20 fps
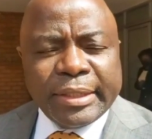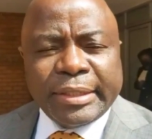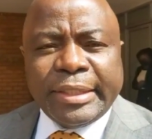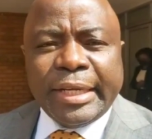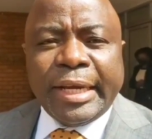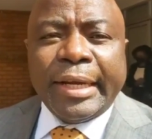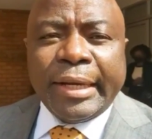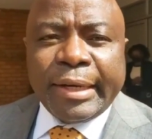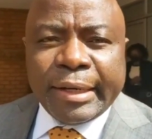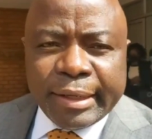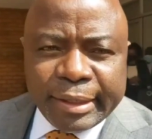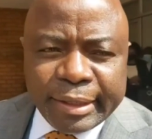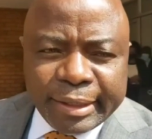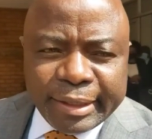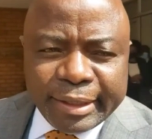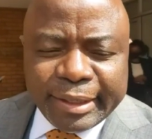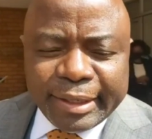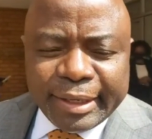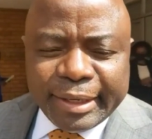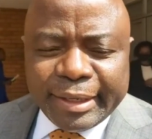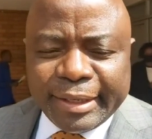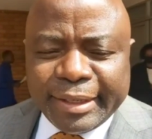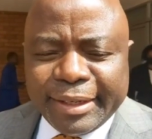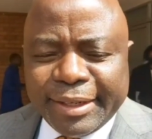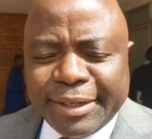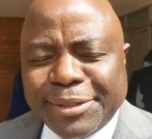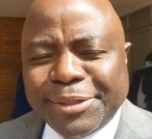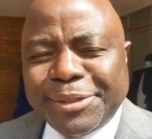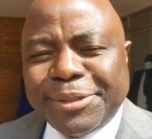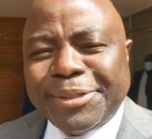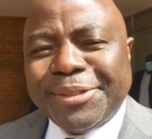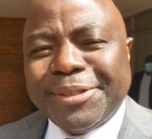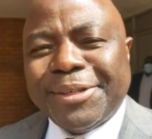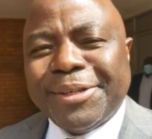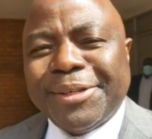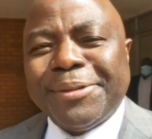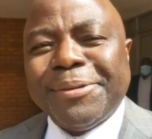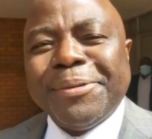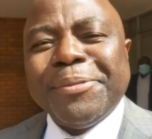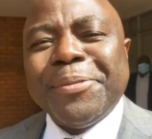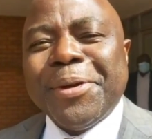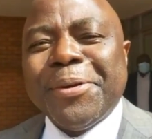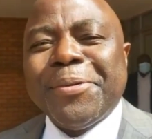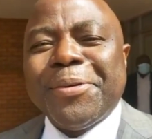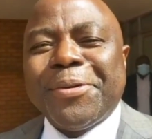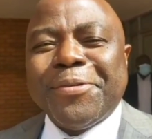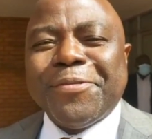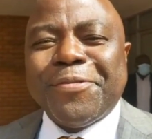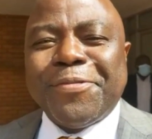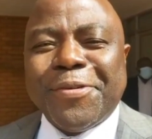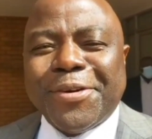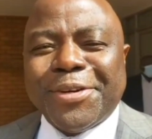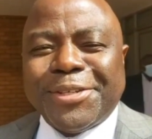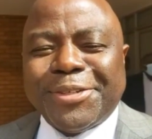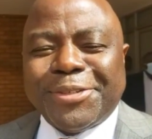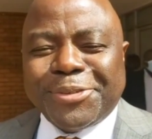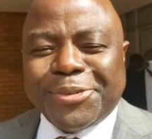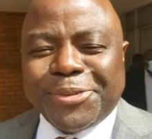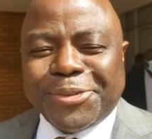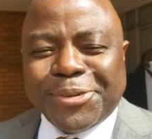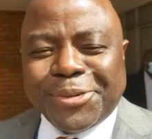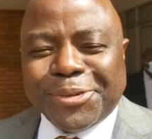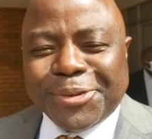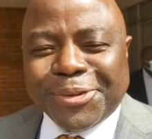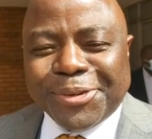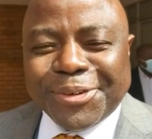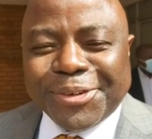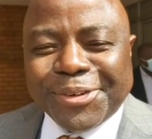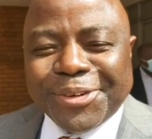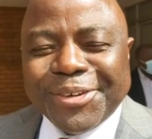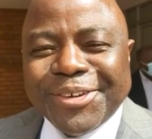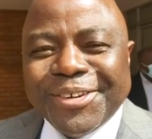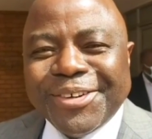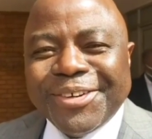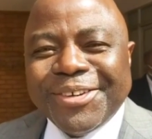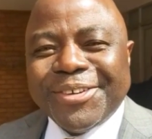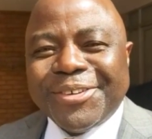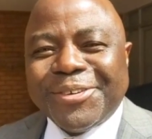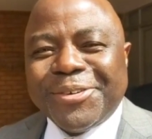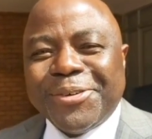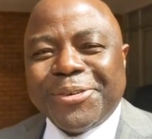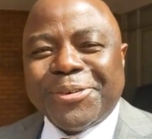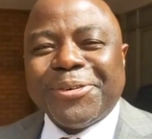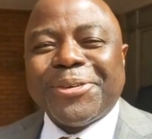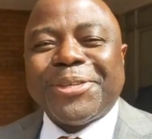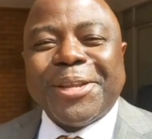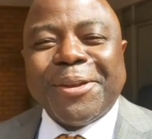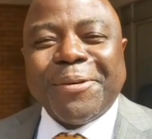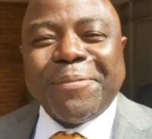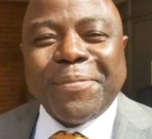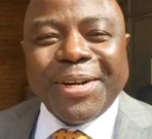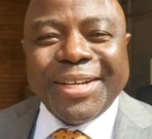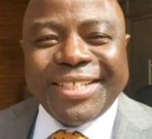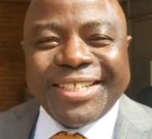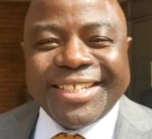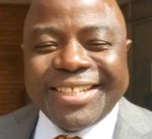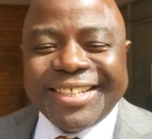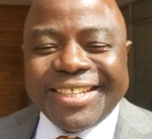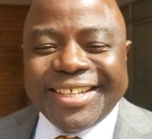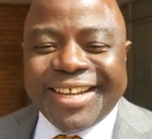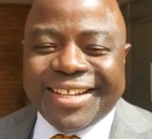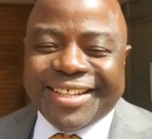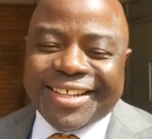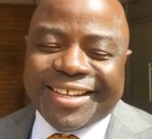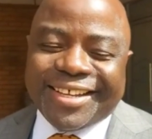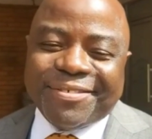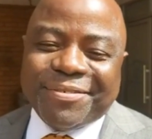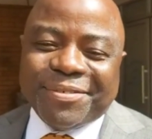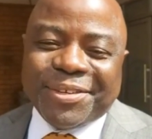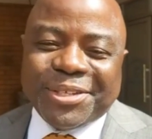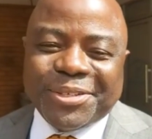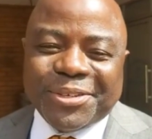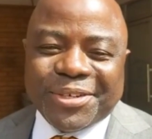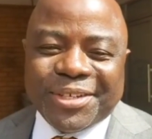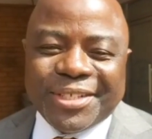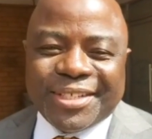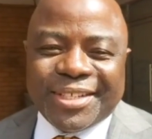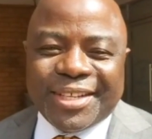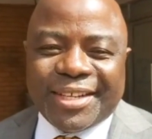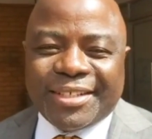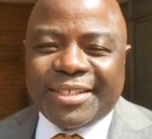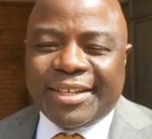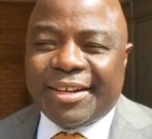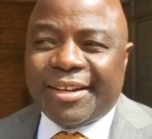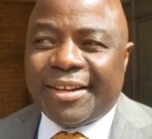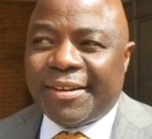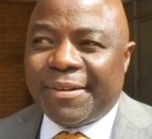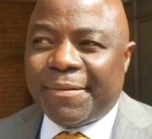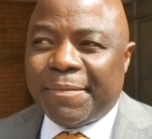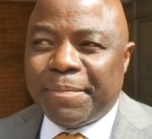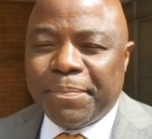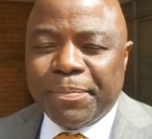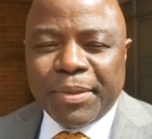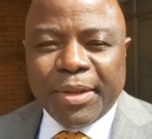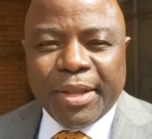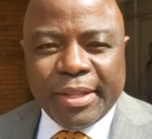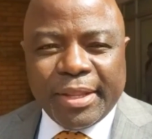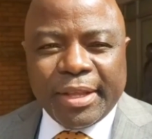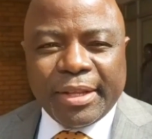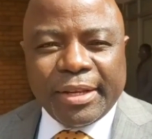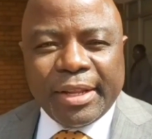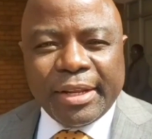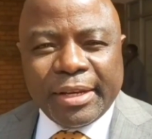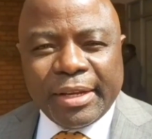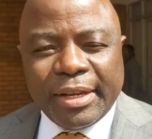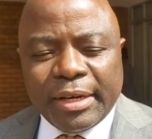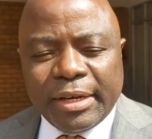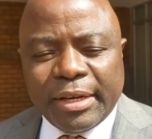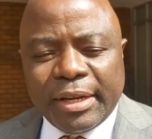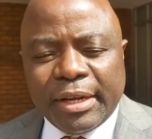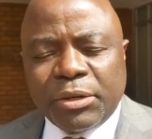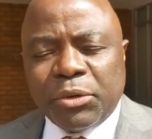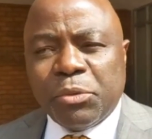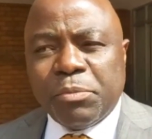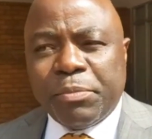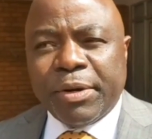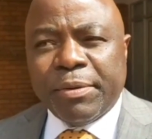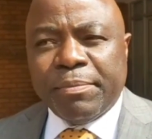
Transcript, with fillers: day. And we are looking forward to celebrating the other victories that could be